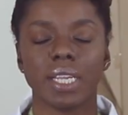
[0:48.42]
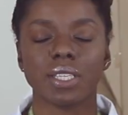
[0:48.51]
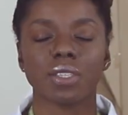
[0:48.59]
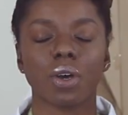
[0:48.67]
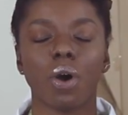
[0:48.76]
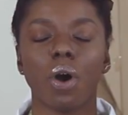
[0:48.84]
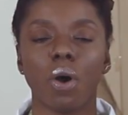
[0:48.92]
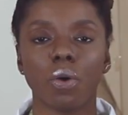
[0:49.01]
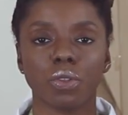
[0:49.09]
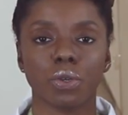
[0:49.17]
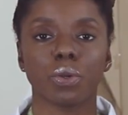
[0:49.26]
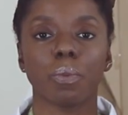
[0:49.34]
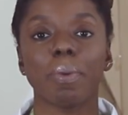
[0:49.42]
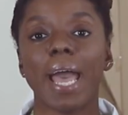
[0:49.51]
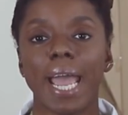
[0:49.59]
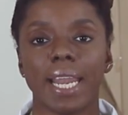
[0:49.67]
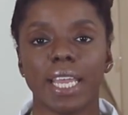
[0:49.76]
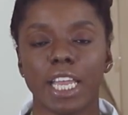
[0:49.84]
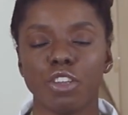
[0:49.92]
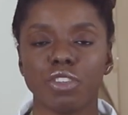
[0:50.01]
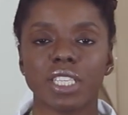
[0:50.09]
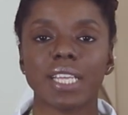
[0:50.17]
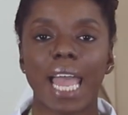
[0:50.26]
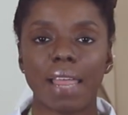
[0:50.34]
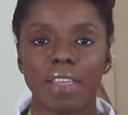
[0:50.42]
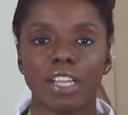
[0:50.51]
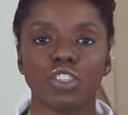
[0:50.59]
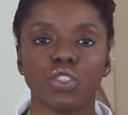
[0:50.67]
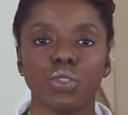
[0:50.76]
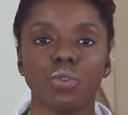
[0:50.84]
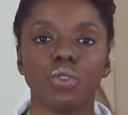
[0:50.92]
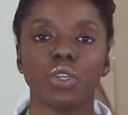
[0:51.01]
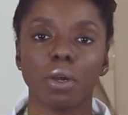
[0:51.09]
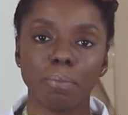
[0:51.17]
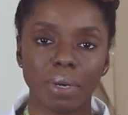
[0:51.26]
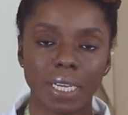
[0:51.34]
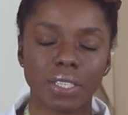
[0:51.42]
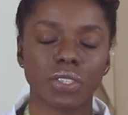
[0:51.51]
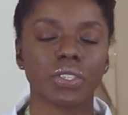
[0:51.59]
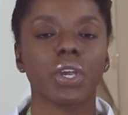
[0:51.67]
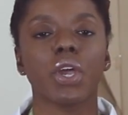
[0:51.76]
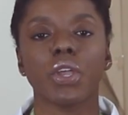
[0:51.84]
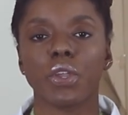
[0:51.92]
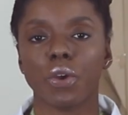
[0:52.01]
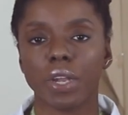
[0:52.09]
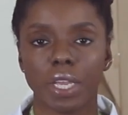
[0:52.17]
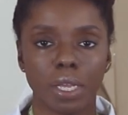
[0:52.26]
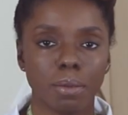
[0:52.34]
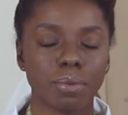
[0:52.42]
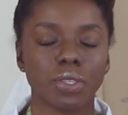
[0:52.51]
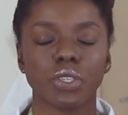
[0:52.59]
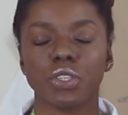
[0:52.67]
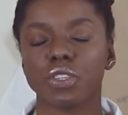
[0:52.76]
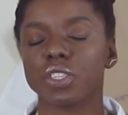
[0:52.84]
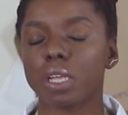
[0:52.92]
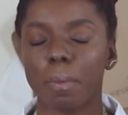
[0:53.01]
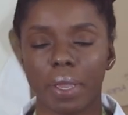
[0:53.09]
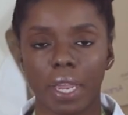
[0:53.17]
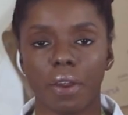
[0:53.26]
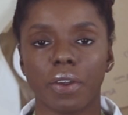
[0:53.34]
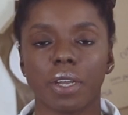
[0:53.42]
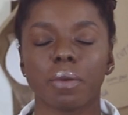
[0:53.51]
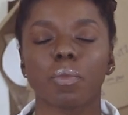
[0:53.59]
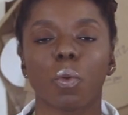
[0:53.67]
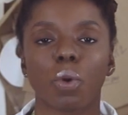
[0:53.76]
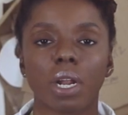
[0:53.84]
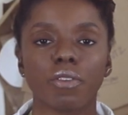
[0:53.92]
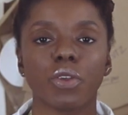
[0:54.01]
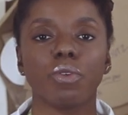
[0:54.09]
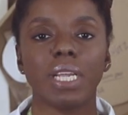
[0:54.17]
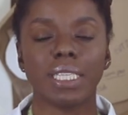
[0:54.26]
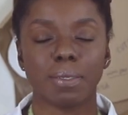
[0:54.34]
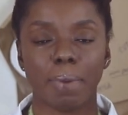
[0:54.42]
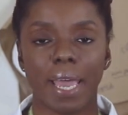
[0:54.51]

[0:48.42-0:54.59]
in its own little padding, and you just add that to your bust, your hips, your stomach area, whatever you need to